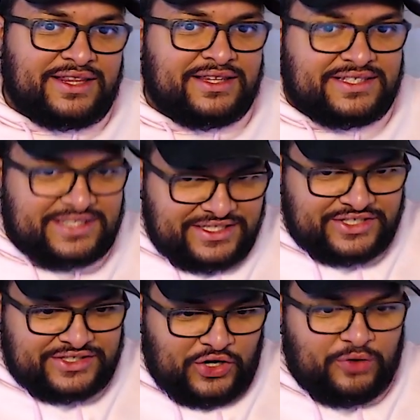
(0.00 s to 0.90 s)
The
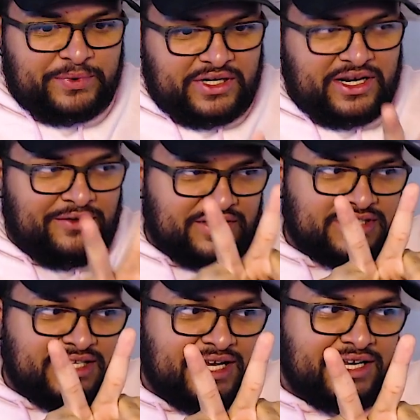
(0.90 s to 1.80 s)
scissors open and
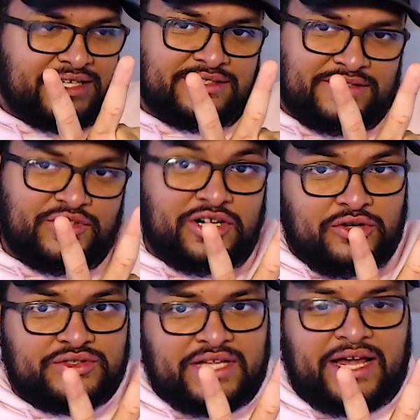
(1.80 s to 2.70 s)
obviously kind of like, if you
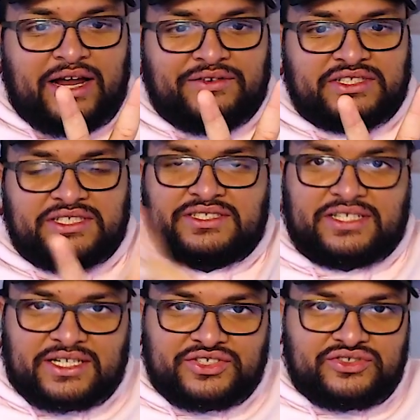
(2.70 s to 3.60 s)
close that, obviously it's
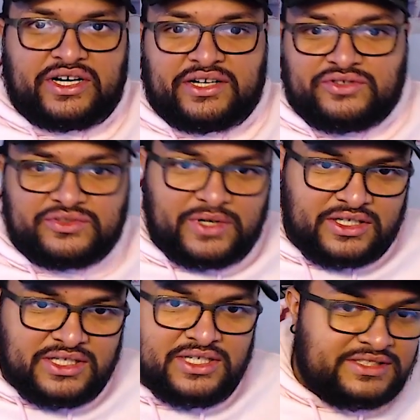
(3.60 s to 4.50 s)
like a triangle as
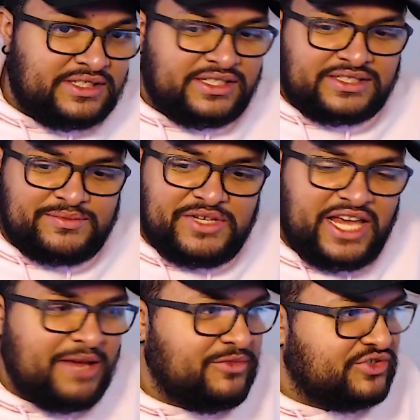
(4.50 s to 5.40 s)
well. This
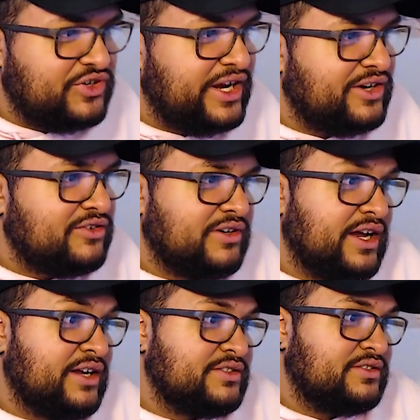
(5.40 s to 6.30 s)
became a triangle
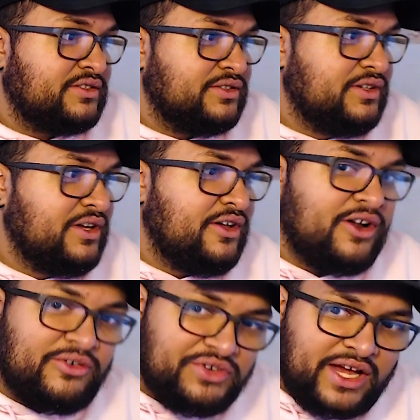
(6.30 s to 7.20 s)
reaction, dude.
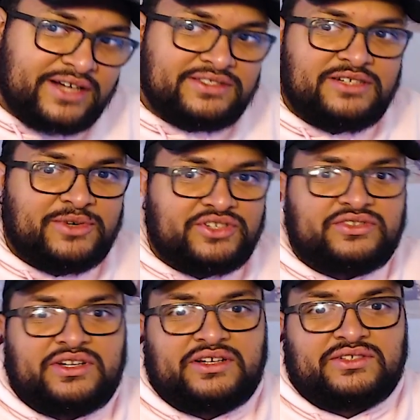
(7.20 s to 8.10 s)
A reaction about
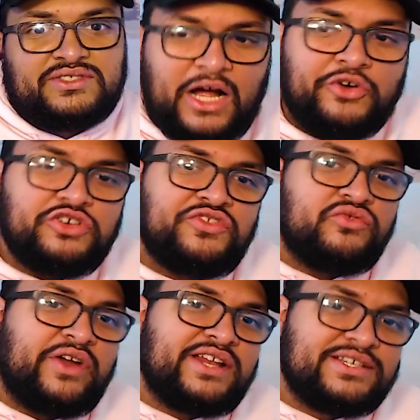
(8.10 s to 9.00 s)
triangles. I wonder if the
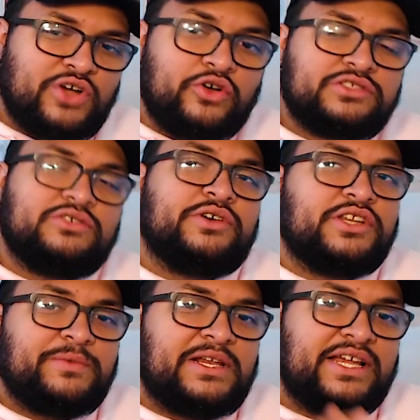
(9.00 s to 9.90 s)
rain is also going
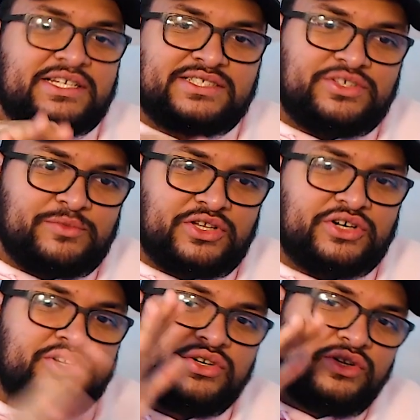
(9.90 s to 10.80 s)
to be like a
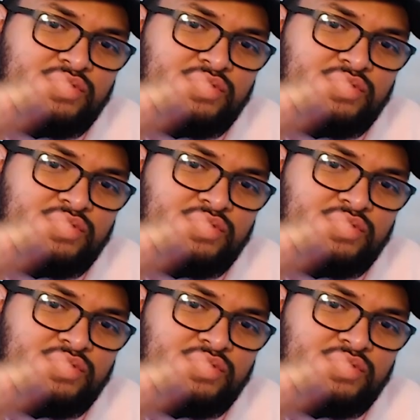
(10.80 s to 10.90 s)
similar